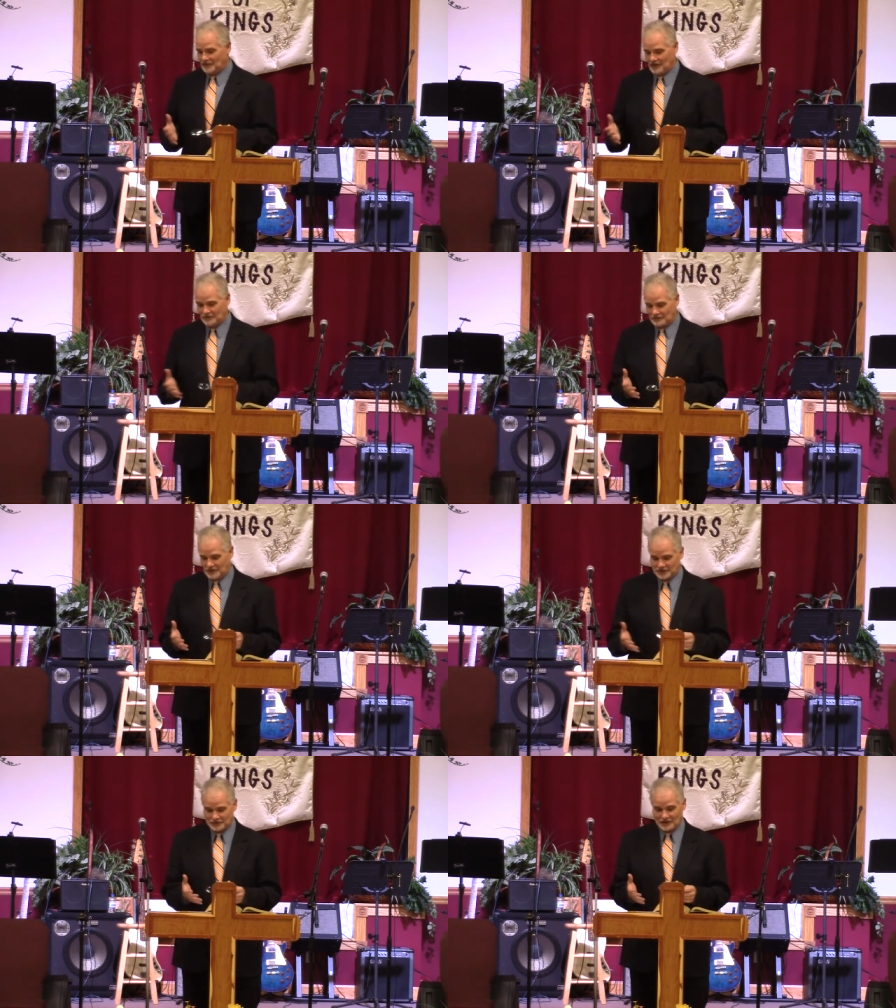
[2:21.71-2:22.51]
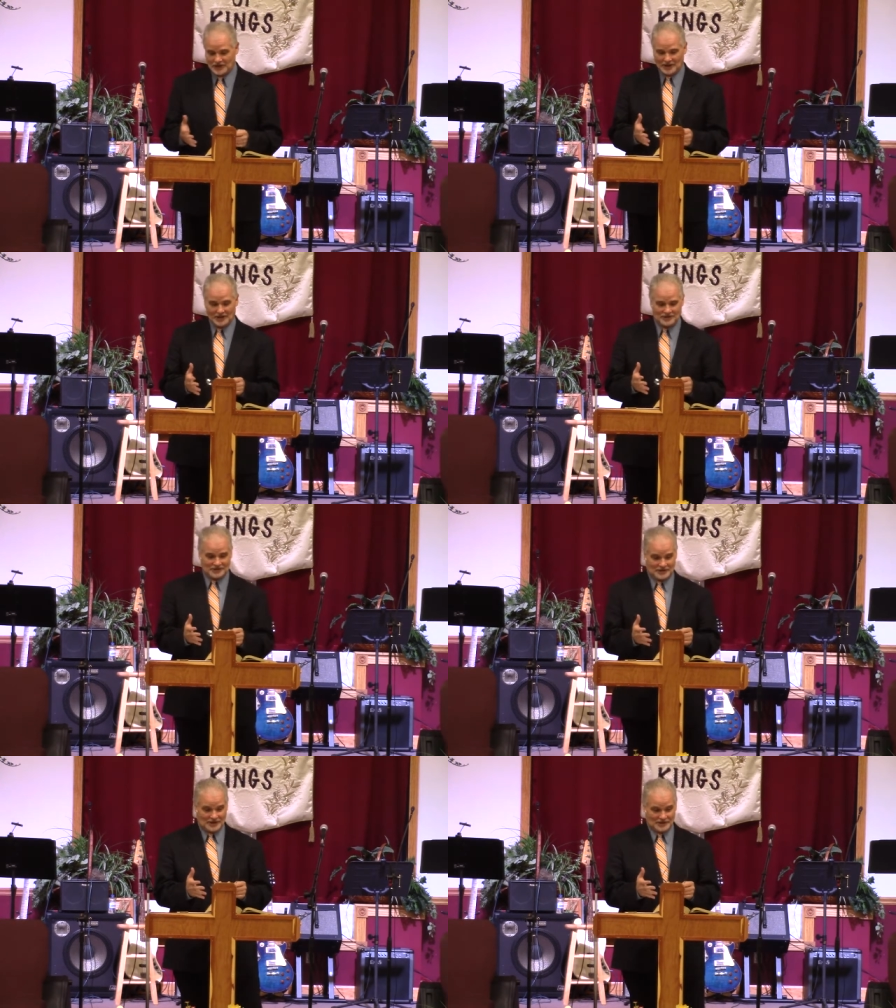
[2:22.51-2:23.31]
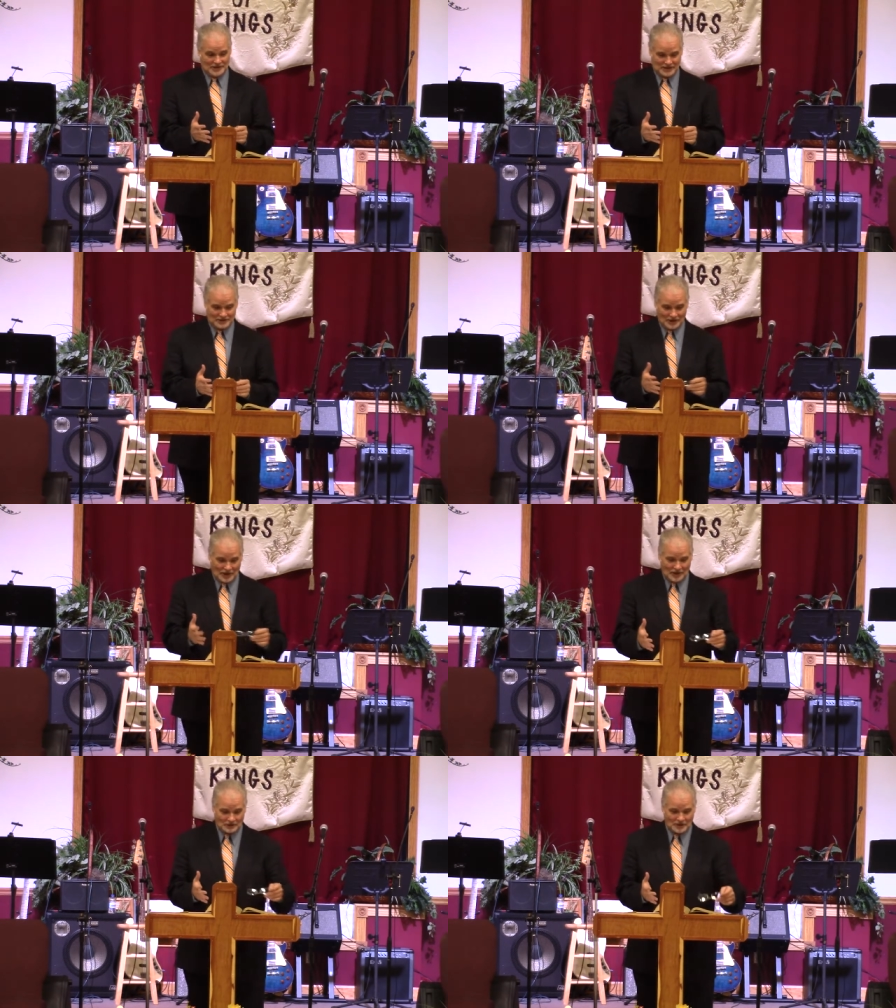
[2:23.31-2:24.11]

if this thing is, is, is not,